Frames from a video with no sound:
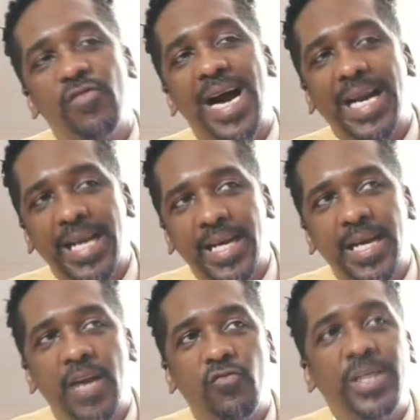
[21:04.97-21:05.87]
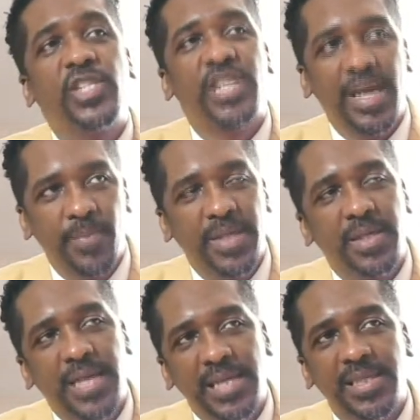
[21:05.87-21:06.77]
rewriting and
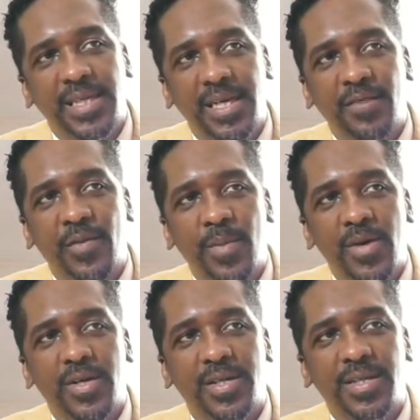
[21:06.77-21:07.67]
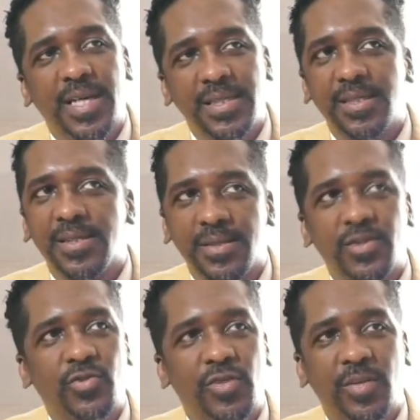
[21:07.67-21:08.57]
reshaping the destiny of America, that's
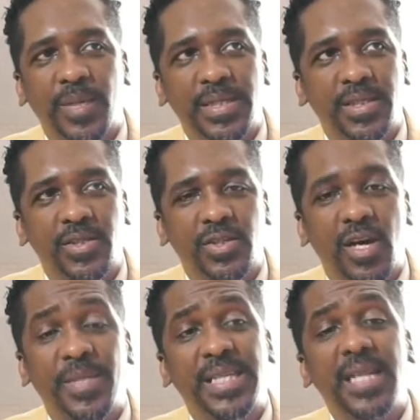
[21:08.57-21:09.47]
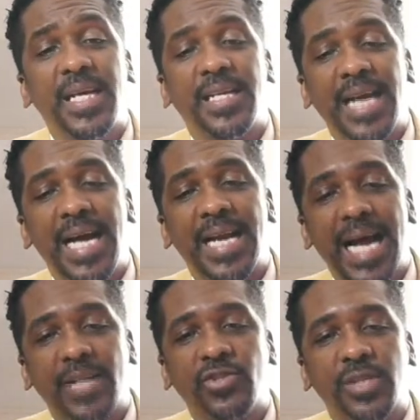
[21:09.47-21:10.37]
a strong place to start because I think
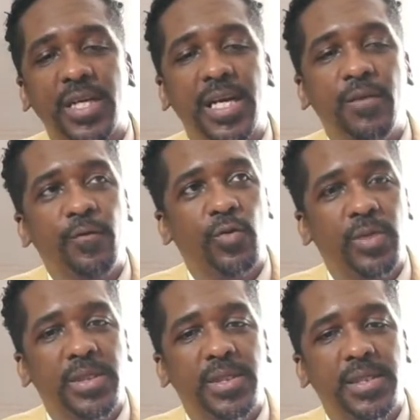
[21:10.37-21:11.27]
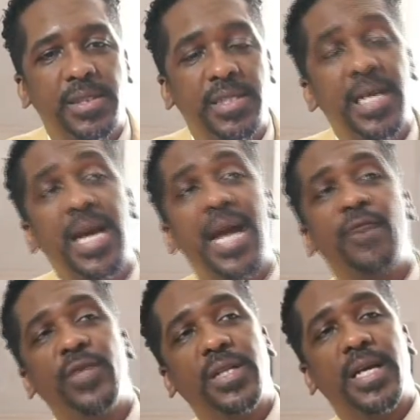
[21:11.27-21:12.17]
that actually influences
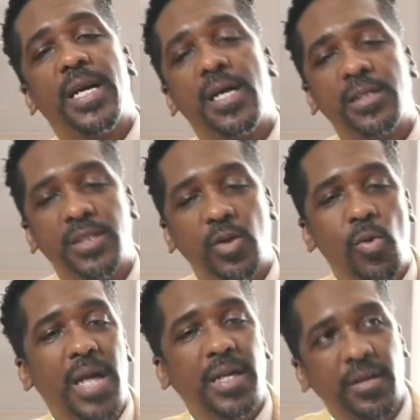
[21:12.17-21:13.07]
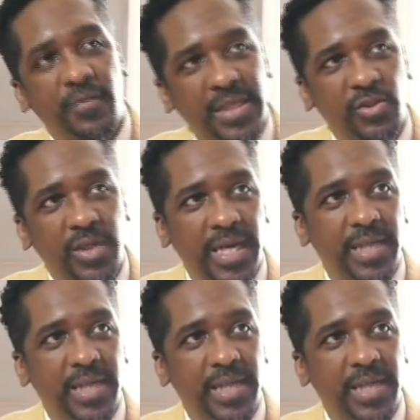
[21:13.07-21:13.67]
everything else, the quality of